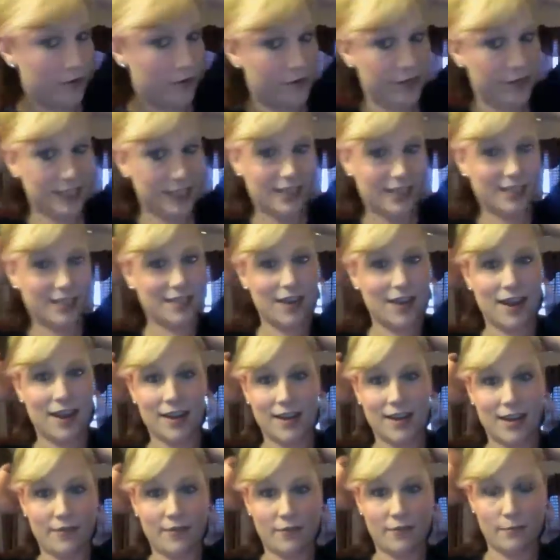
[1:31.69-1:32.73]
this is not
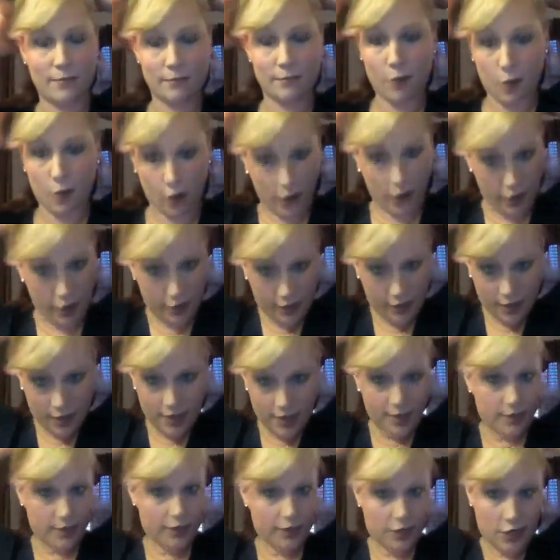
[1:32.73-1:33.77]
an even part.
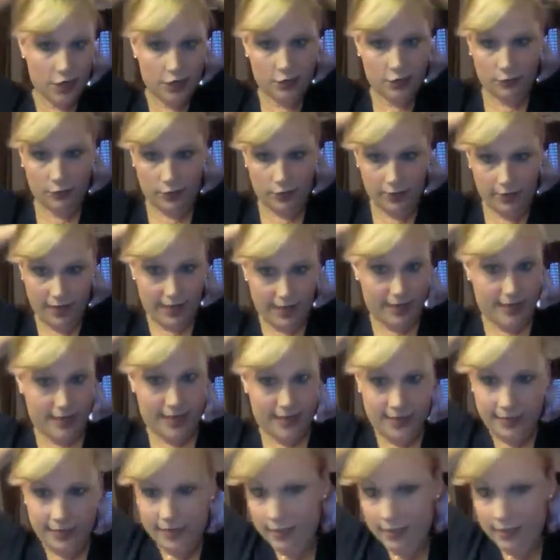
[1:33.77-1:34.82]
So you just want to take
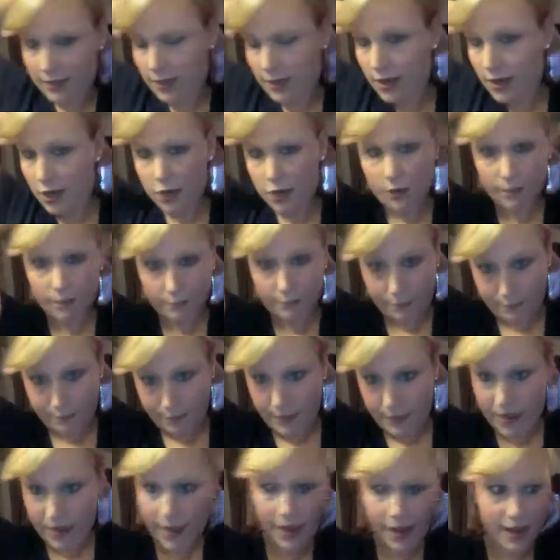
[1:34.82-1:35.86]
this
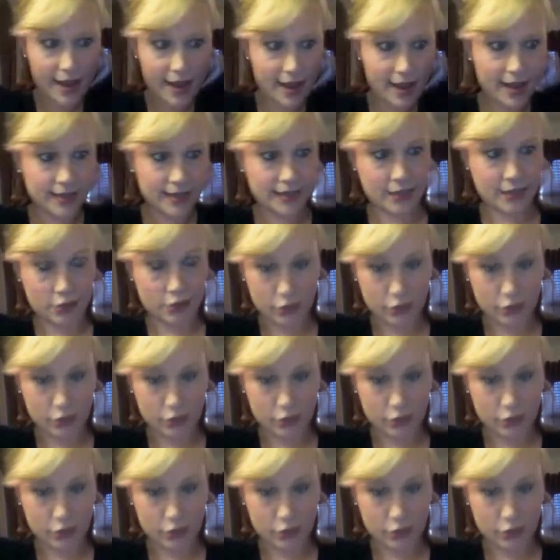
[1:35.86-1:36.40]
and take your